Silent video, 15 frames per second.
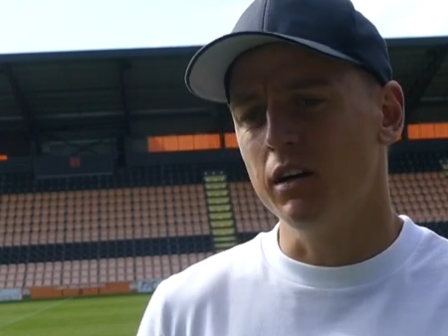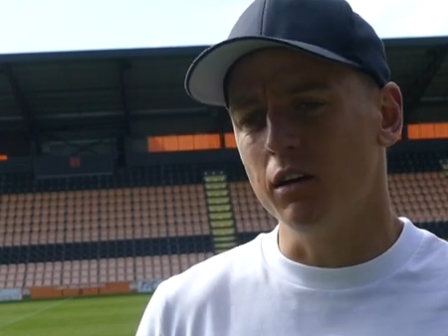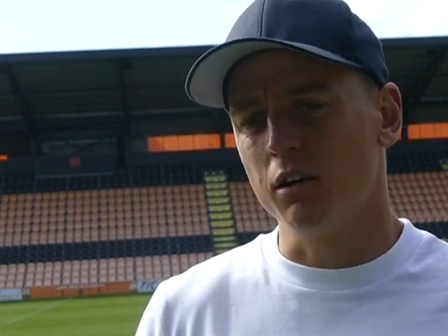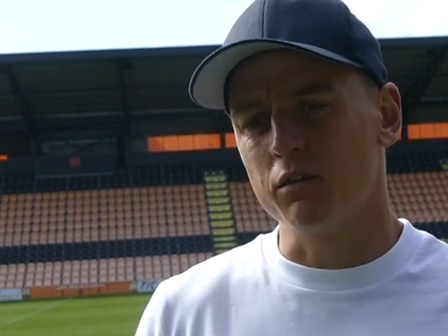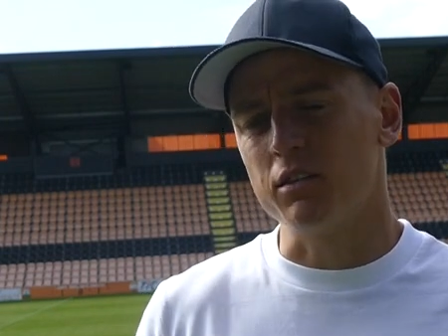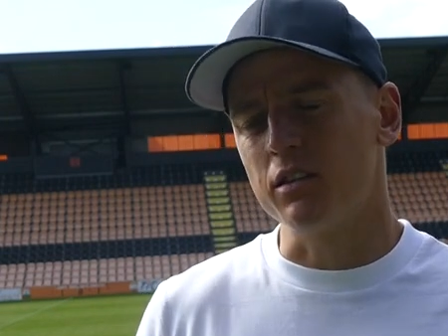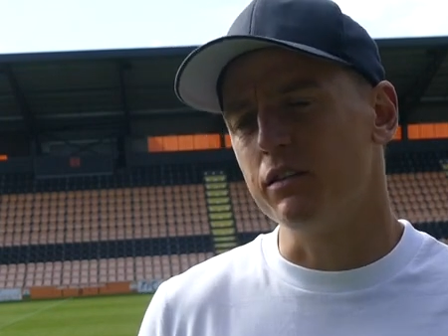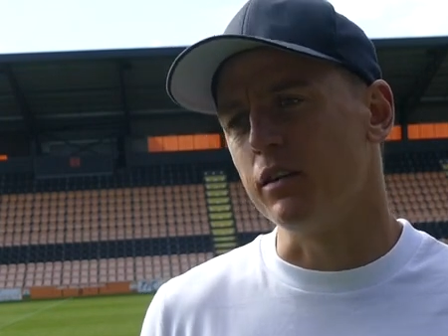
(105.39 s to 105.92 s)

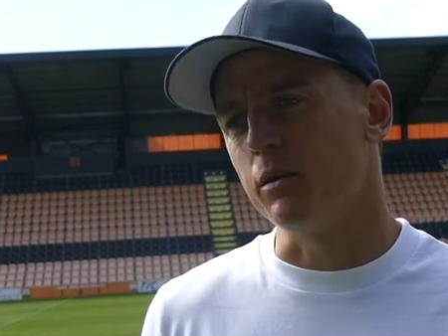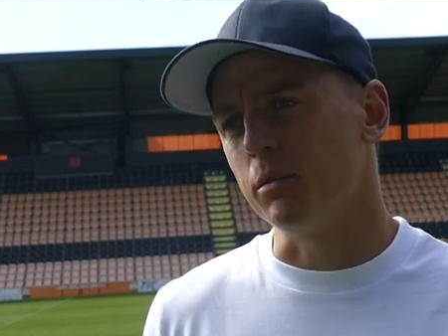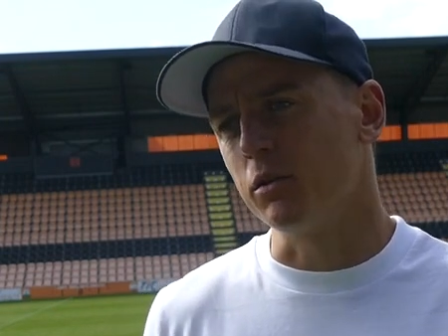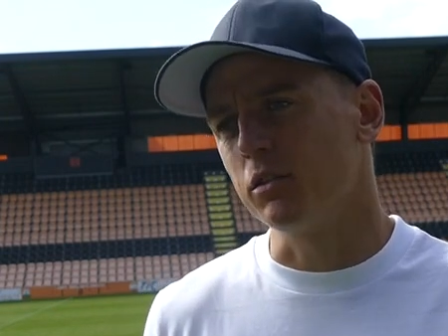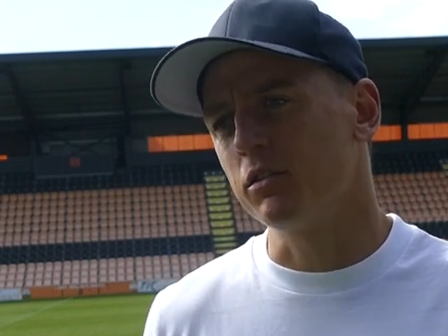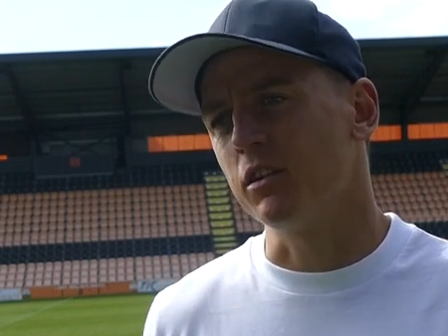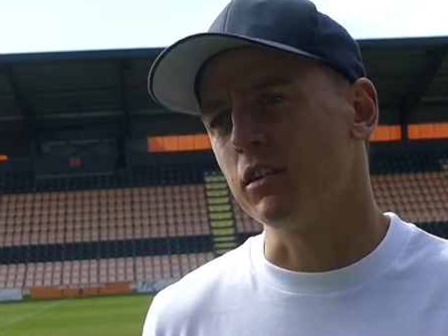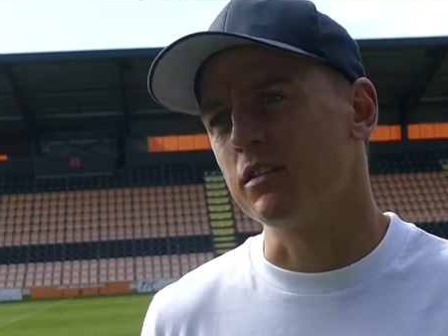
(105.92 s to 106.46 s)
Obviously,
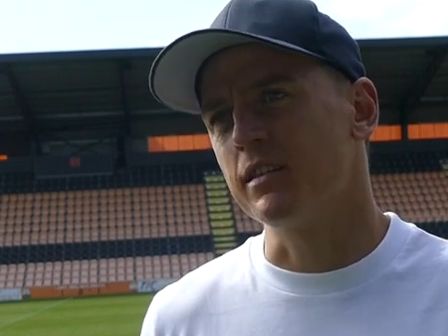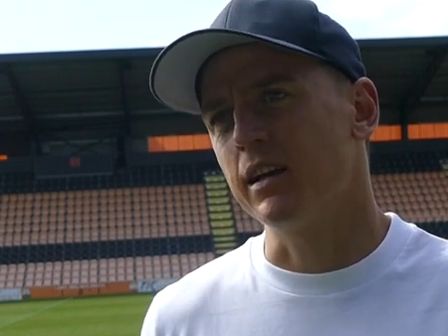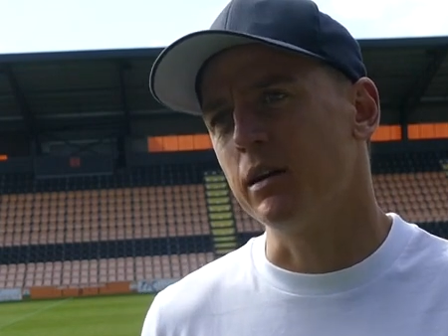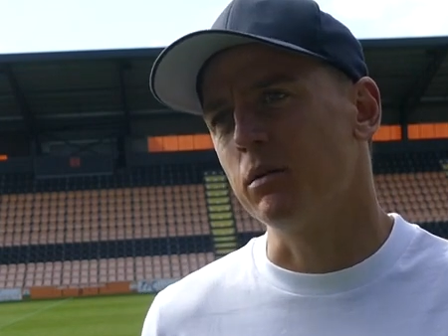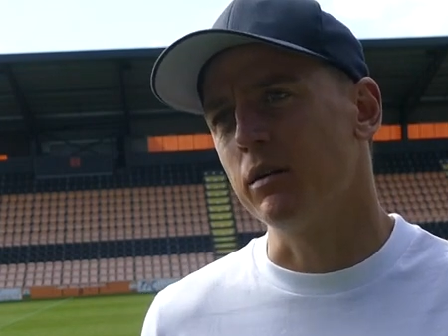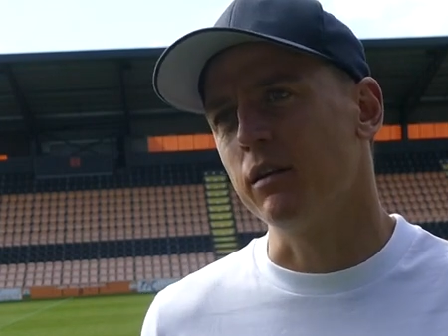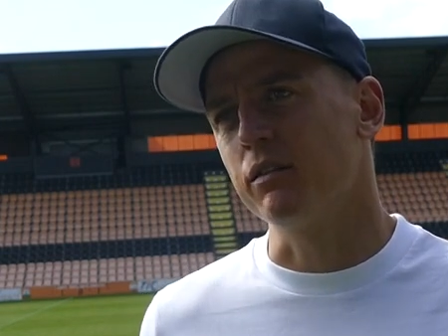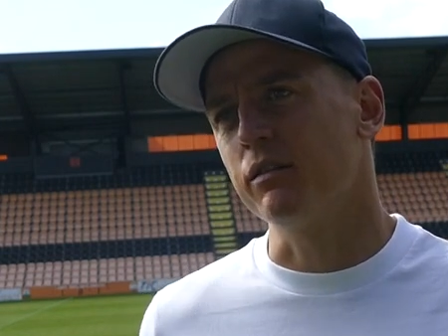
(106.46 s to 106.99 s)
football's not the
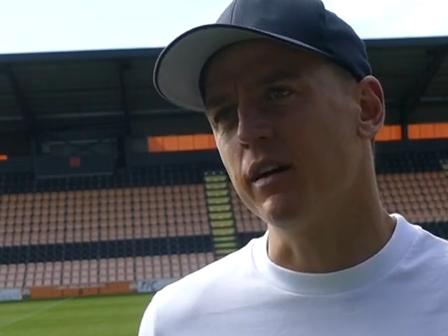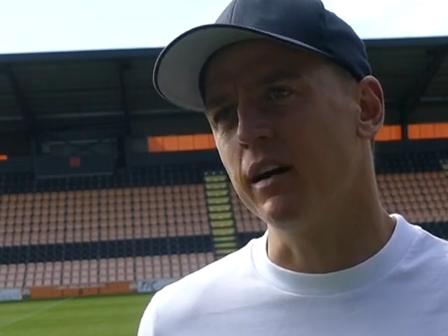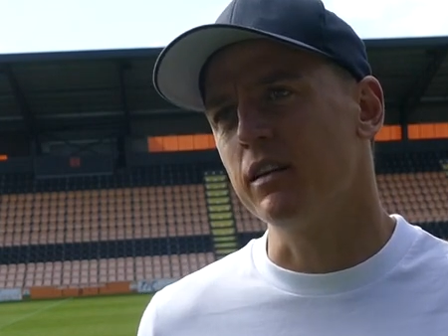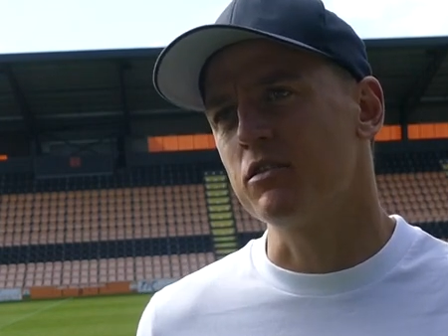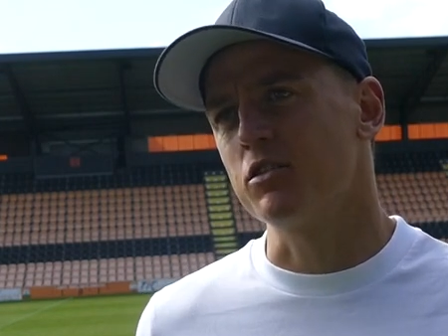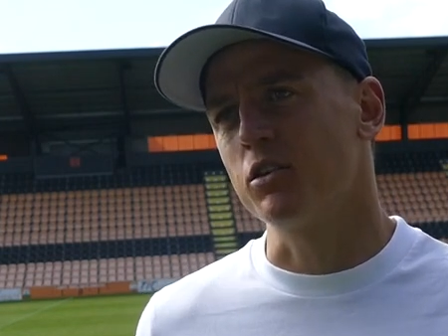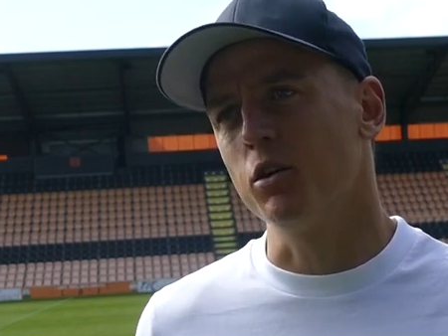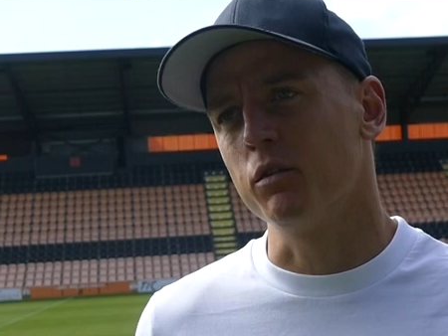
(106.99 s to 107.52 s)
same without
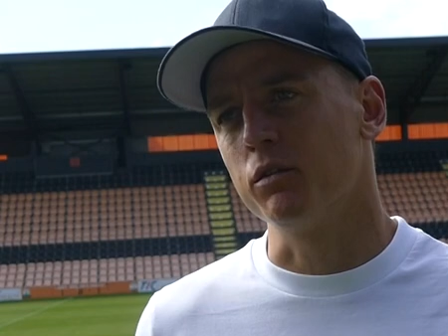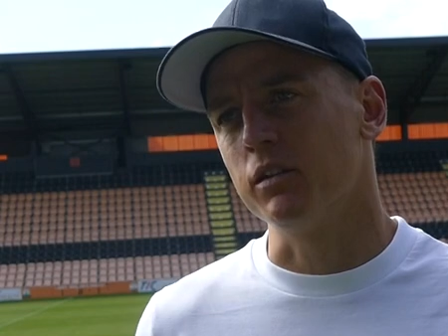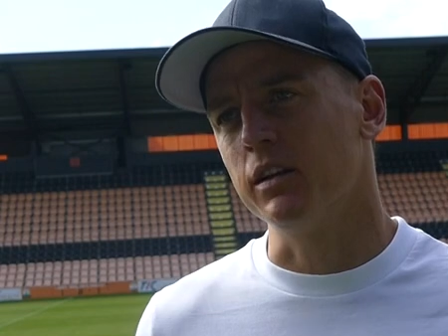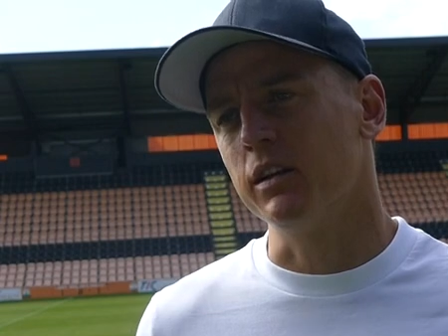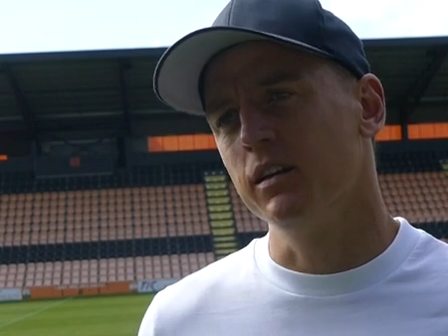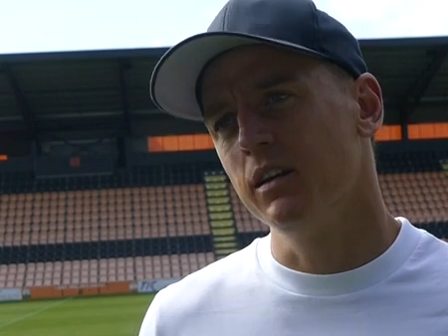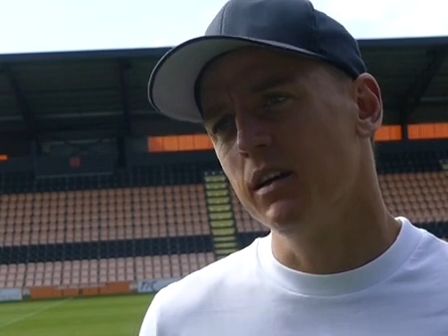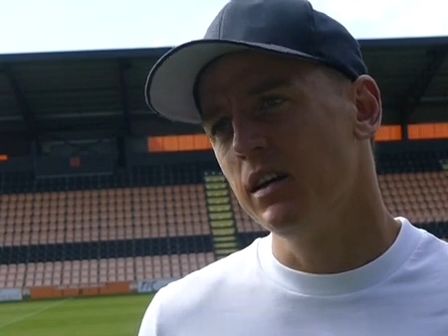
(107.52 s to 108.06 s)
fans, so
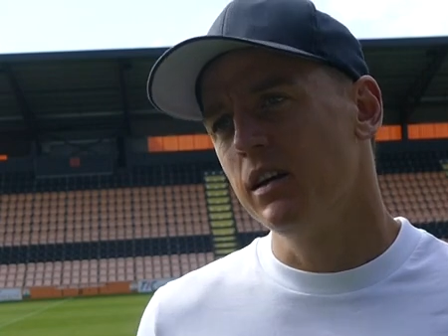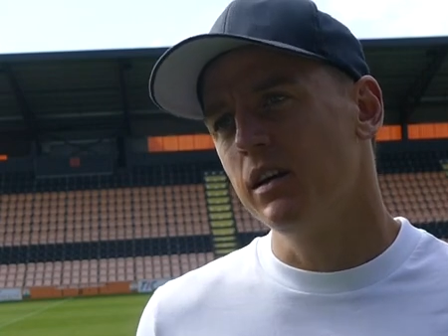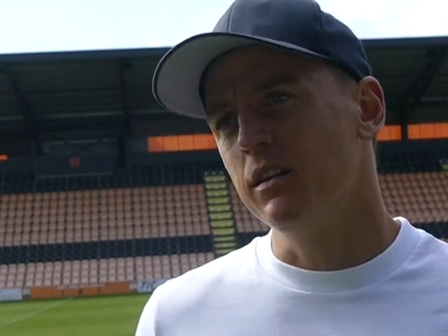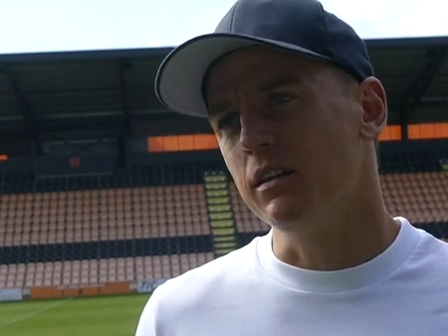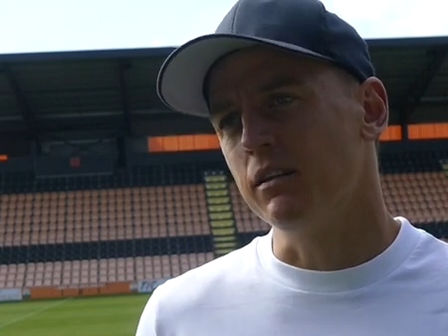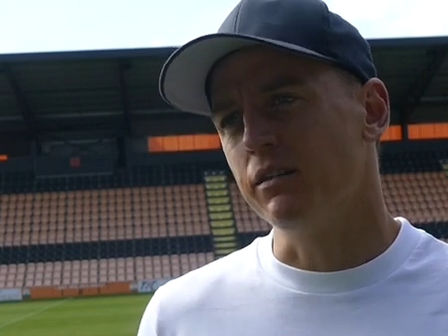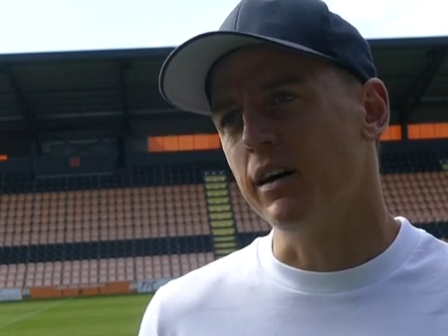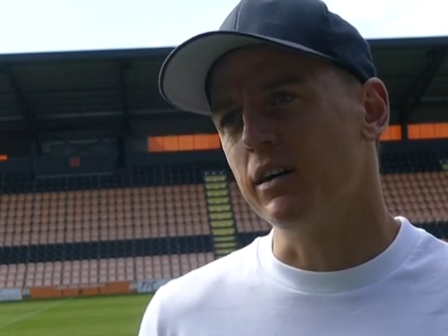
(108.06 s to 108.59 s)
hopefully
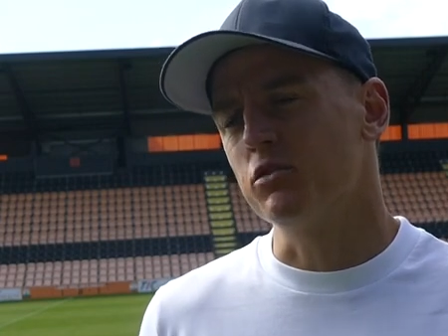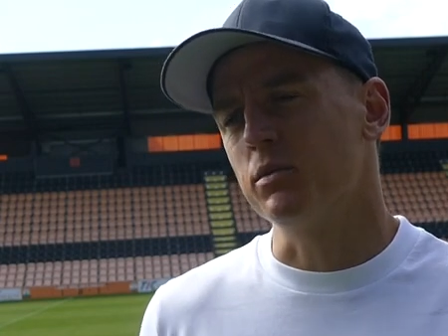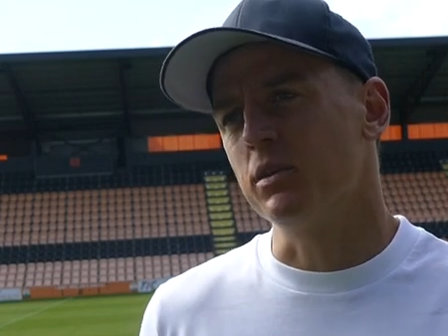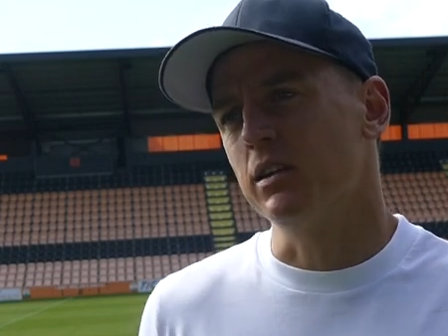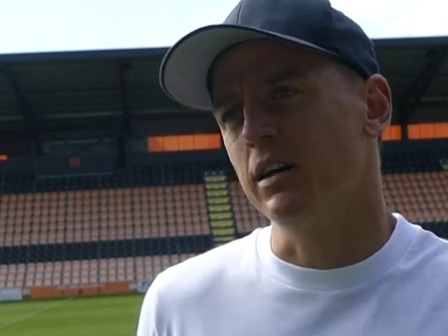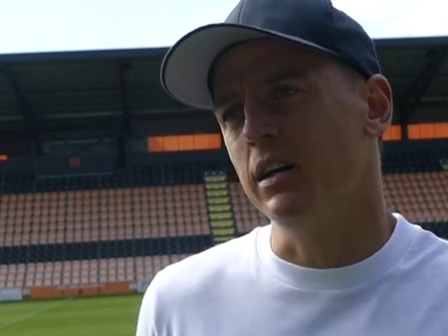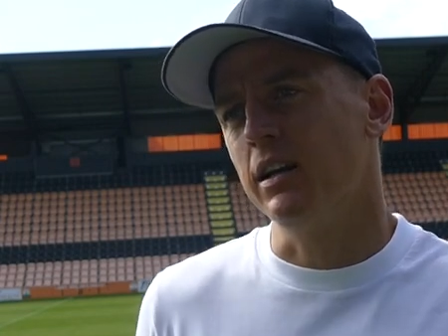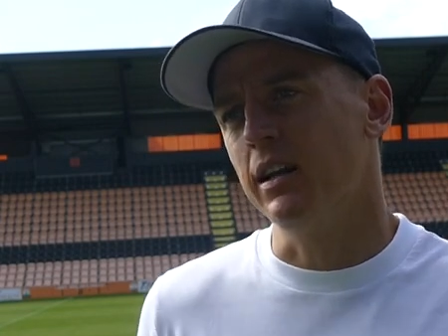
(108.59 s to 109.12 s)
the fans will
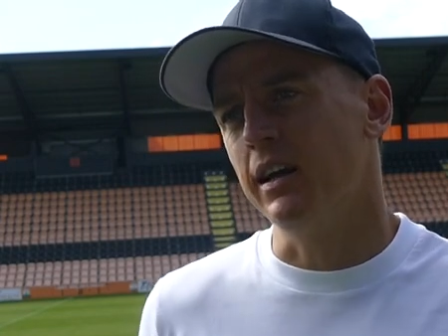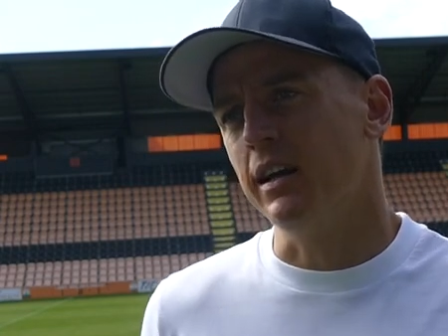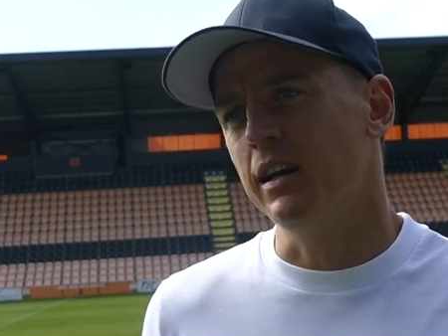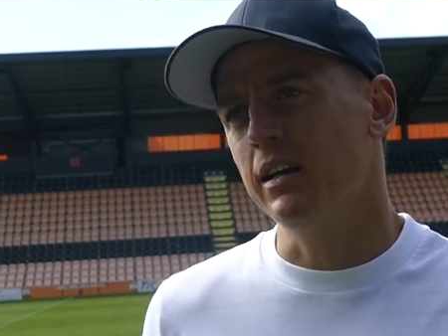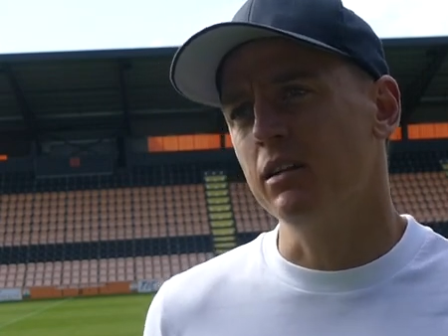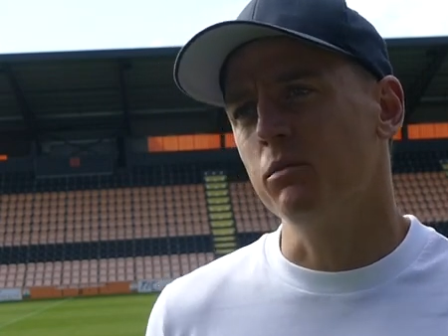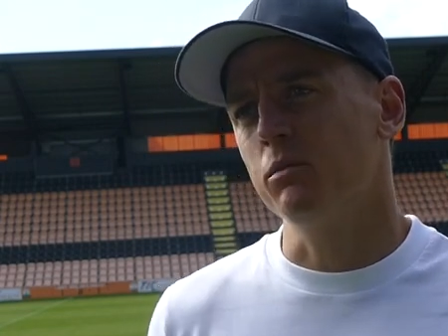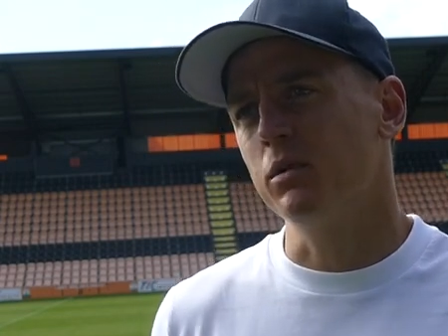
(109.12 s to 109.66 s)
be uh, let
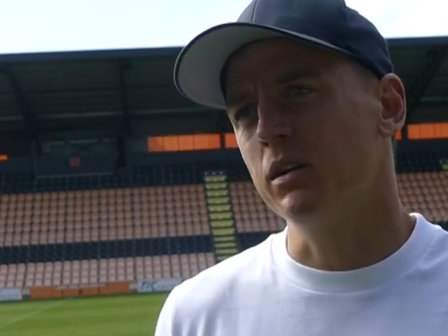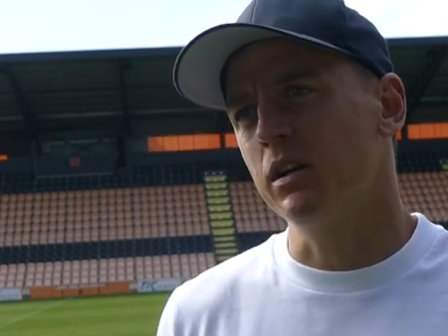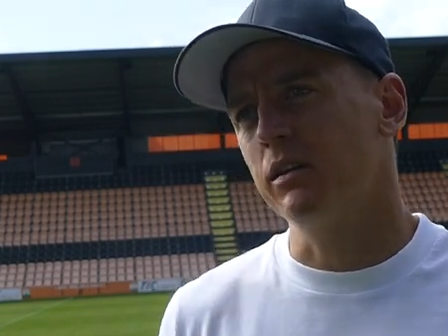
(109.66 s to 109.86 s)
in and